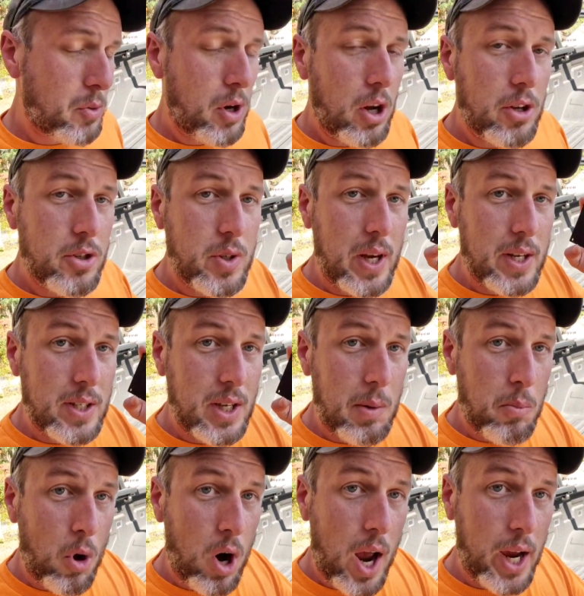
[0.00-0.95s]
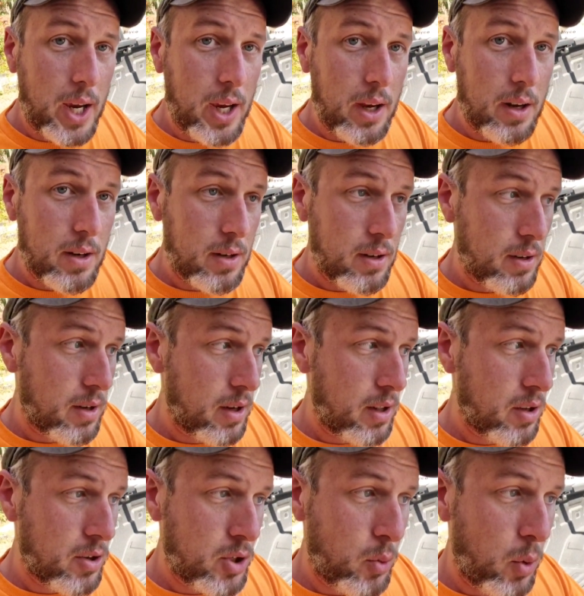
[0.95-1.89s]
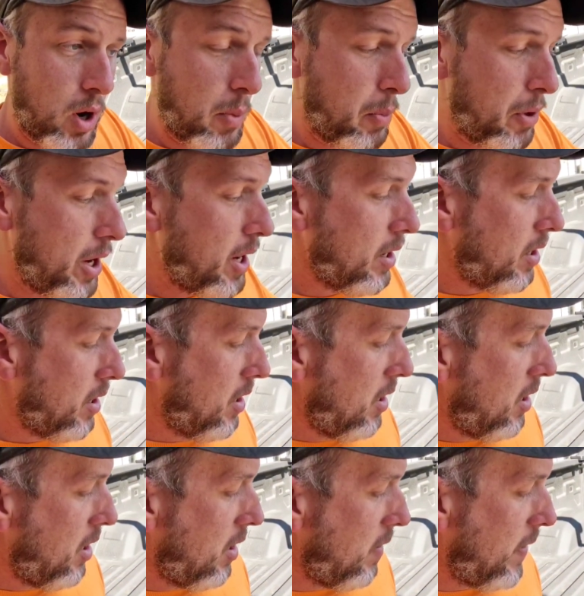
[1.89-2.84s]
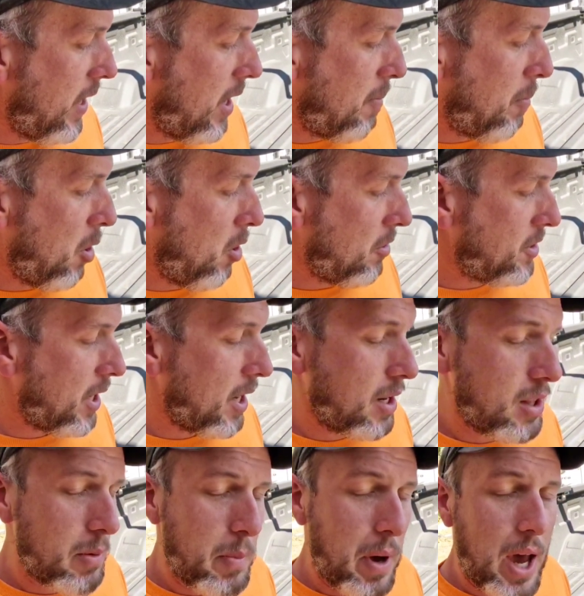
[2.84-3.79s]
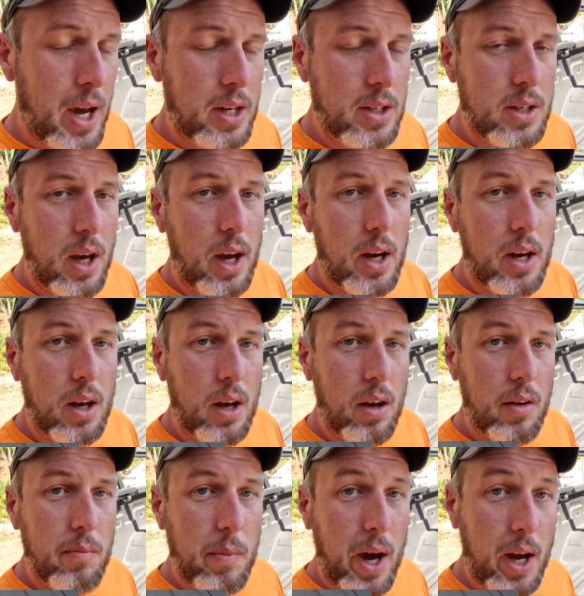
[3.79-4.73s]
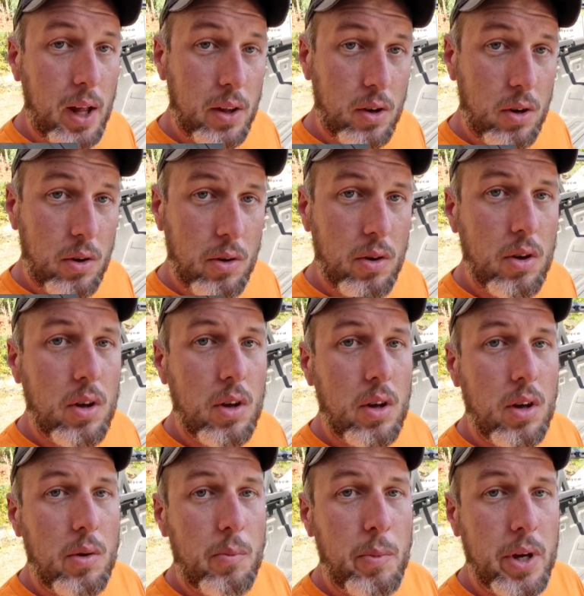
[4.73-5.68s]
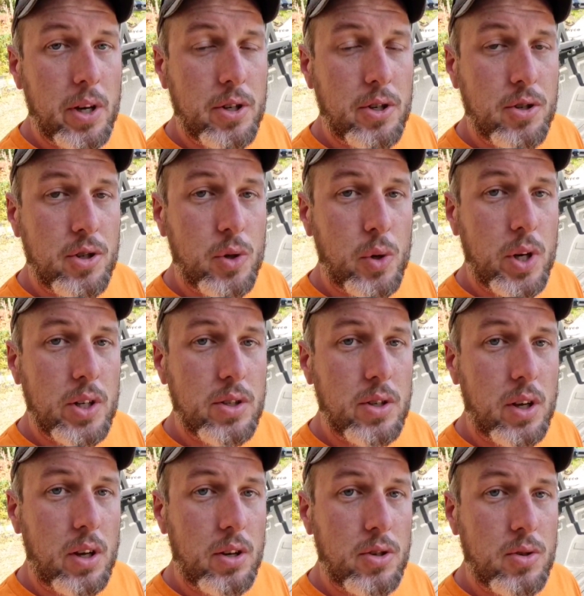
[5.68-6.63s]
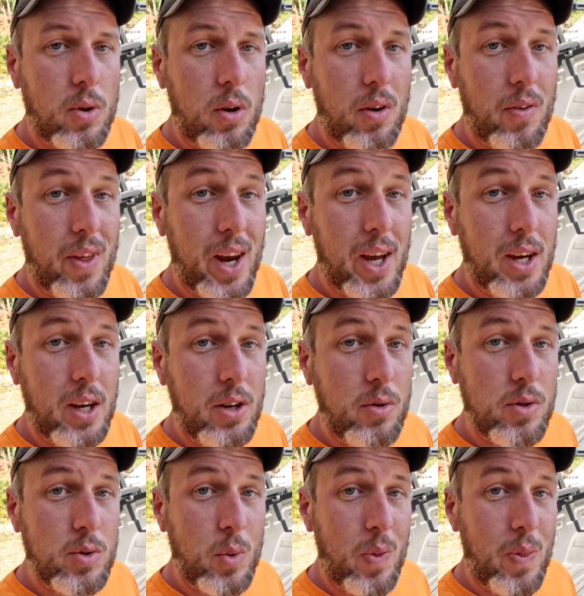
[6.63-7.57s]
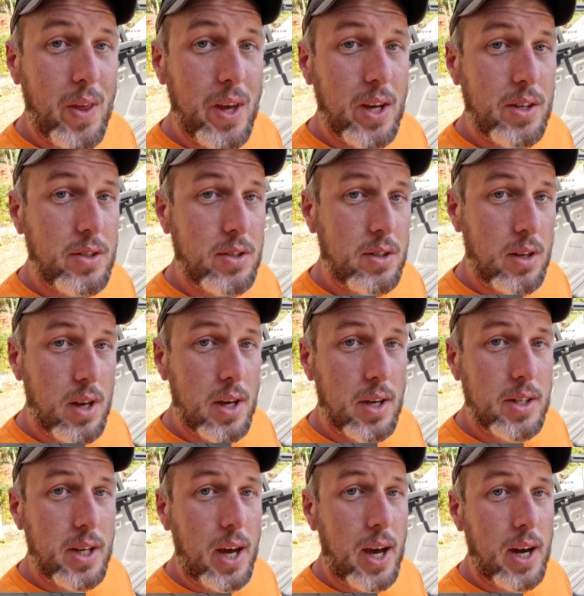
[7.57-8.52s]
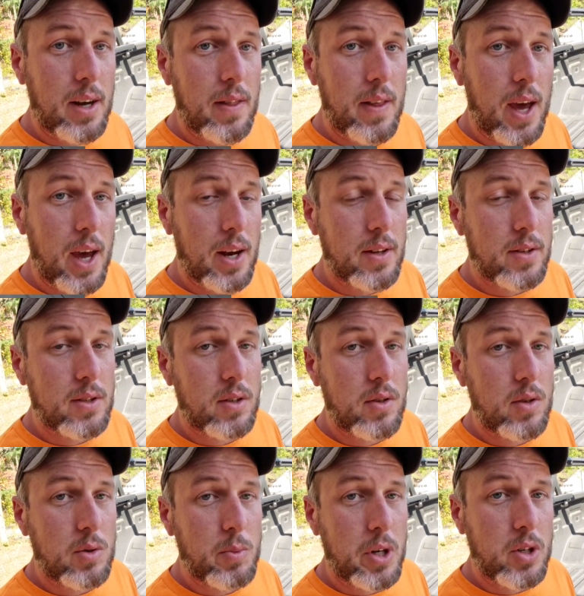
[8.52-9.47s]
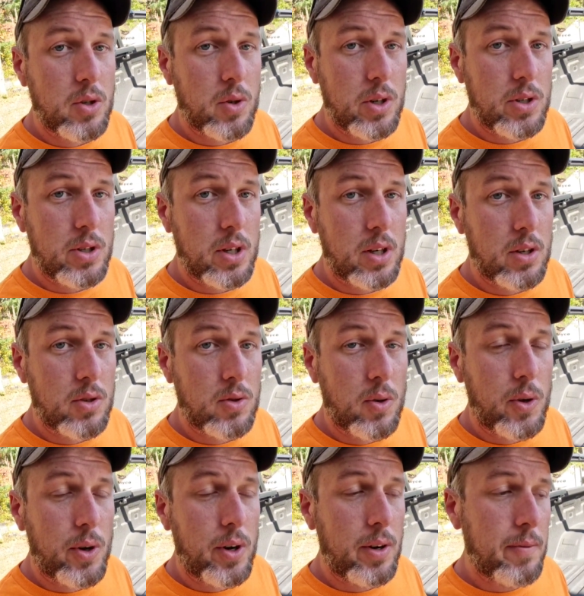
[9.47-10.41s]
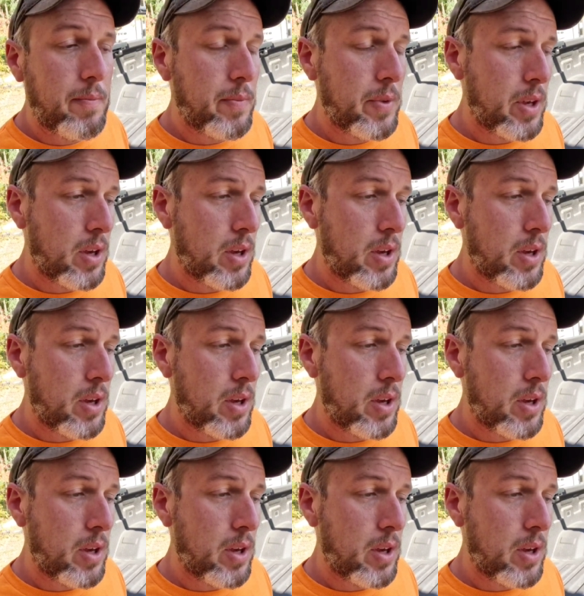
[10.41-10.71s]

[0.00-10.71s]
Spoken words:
one also has a bracket, a little square plate, that bolts onto the back side of my little miniature joystick controller that I can use with this and tie into that and still use my joystick controller